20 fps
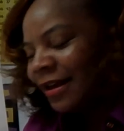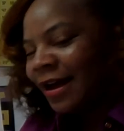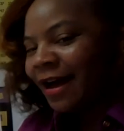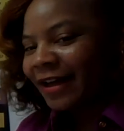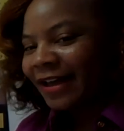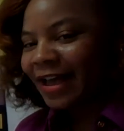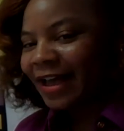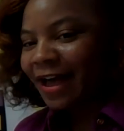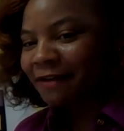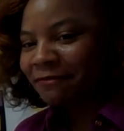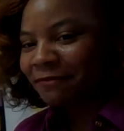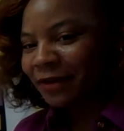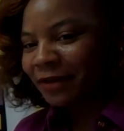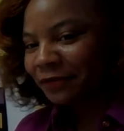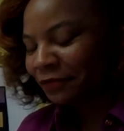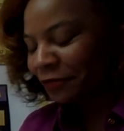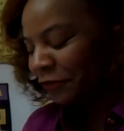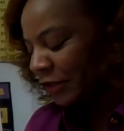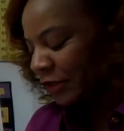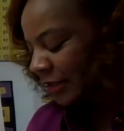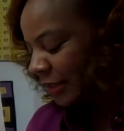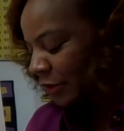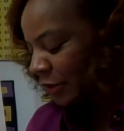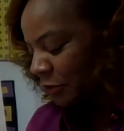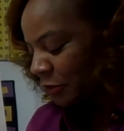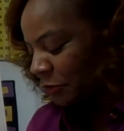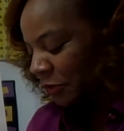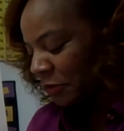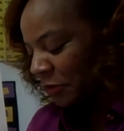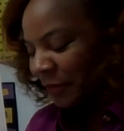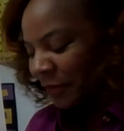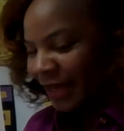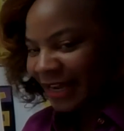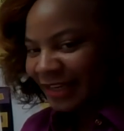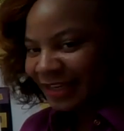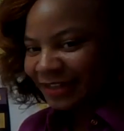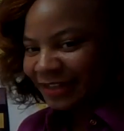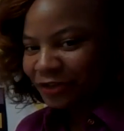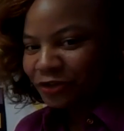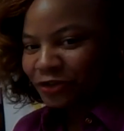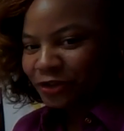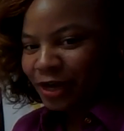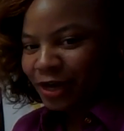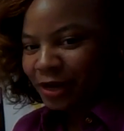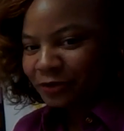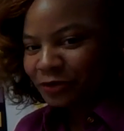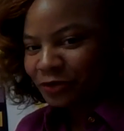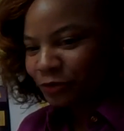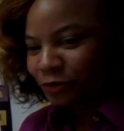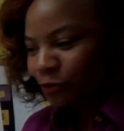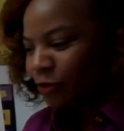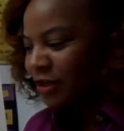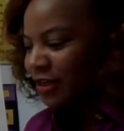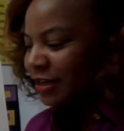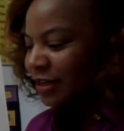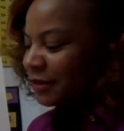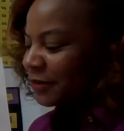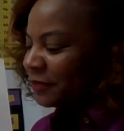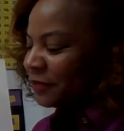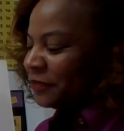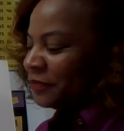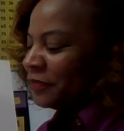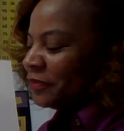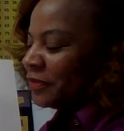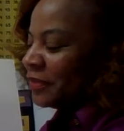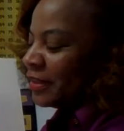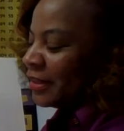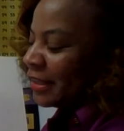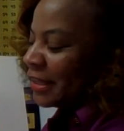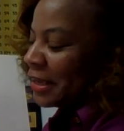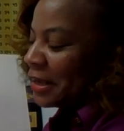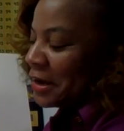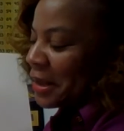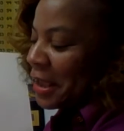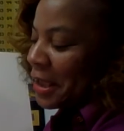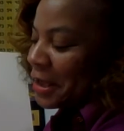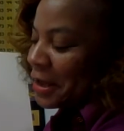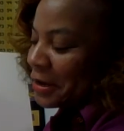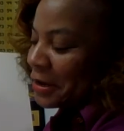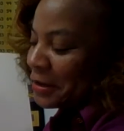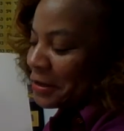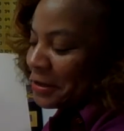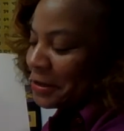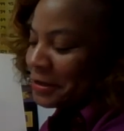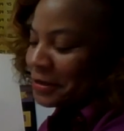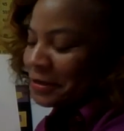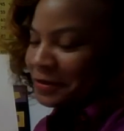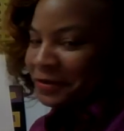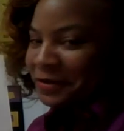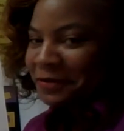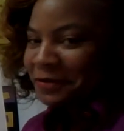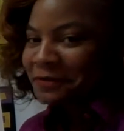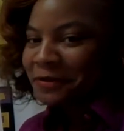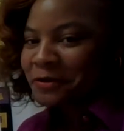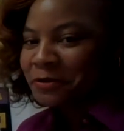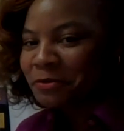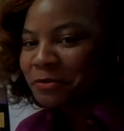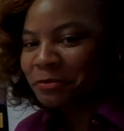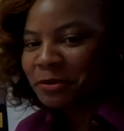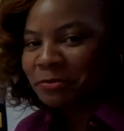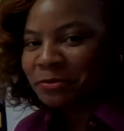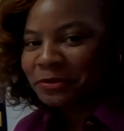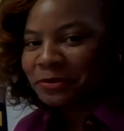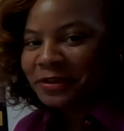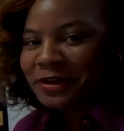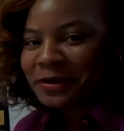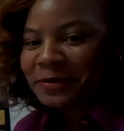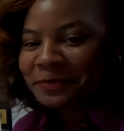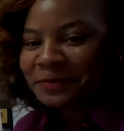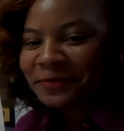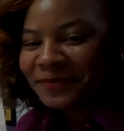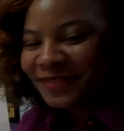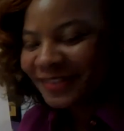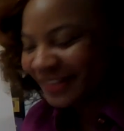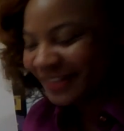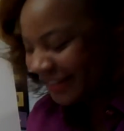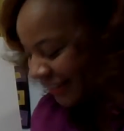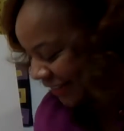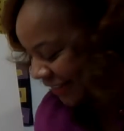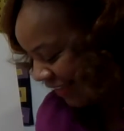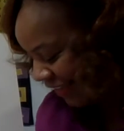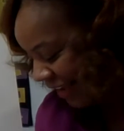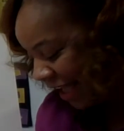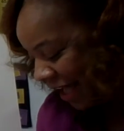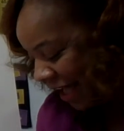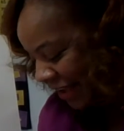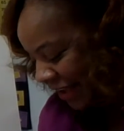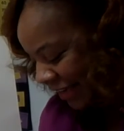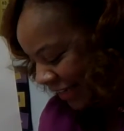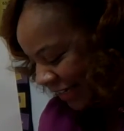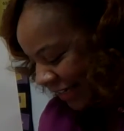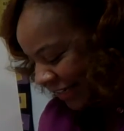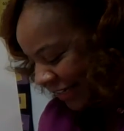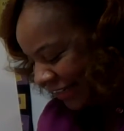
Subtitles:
I have my friends here with me, Joshua and Adeline, if you remember them. Say hi.